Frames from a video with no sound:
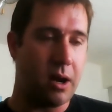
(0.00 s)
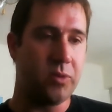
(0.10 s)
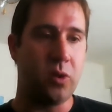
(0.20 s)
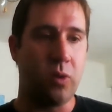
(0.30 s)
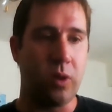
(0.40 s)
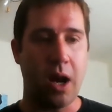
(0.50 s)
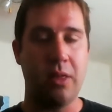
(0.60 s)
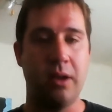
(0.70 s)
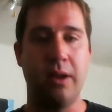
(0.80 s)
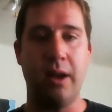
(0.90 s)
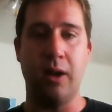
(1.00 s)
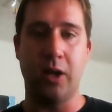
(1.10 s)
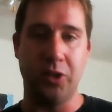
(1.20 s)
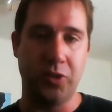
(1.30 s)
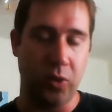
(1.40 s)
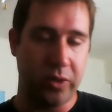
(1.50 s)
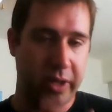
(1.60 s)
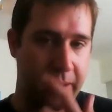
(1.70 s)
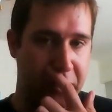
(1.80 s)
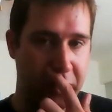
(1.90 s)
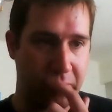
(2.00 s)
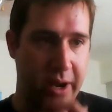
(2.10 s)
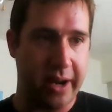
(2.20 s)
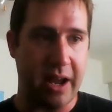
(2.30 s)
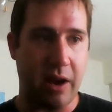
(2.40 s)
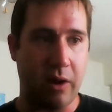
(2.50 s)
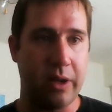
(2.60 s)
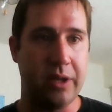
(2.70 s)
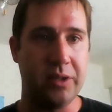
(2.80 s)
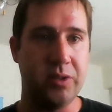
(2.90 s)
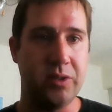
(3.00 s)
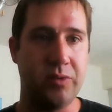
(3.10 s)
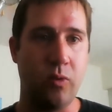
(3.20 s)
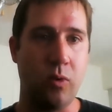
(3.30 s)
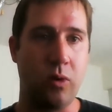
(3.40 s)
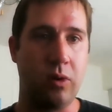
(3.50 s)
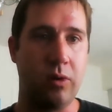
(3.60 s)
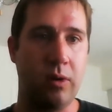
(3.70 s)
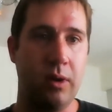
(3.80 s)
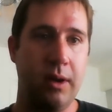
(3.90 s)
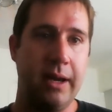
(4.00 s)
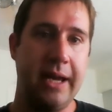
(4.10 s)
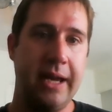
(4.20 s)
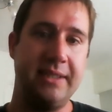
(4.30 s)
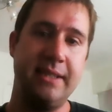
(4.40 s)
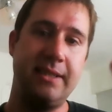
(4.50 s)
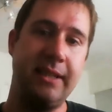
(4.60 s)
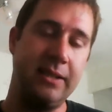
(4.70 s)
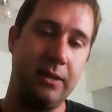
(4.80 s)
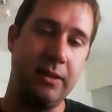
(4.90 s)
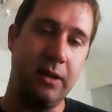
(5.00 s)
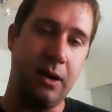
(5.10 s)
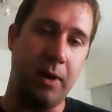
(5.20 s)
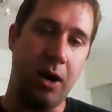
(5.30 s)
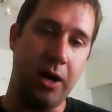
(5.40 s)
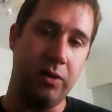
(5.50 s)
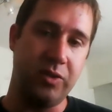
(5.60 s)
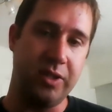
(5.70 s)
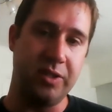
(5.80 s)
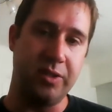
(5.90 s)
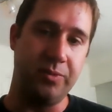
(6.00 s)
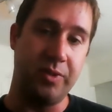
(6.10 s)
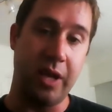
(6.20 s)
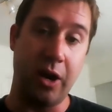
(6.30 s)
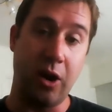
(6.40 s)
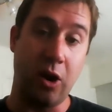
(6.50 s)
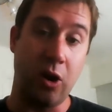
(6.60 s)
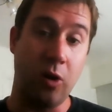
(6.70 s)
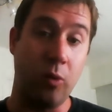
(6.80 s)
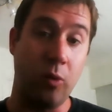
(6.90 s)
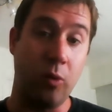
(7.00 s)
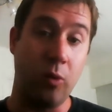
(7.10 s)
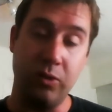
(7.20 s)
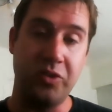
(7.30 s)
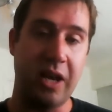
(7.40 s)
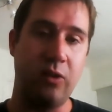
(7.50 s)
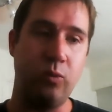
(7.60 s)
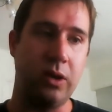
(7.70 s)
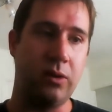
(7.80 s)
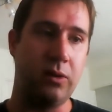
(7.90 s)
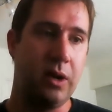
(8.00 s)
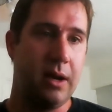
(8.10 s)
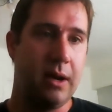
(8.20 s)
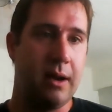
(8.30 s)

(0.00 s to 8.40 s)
So a lot of the consulting I'm doing right now is for existing audio systems that aren't working, that don't sound well.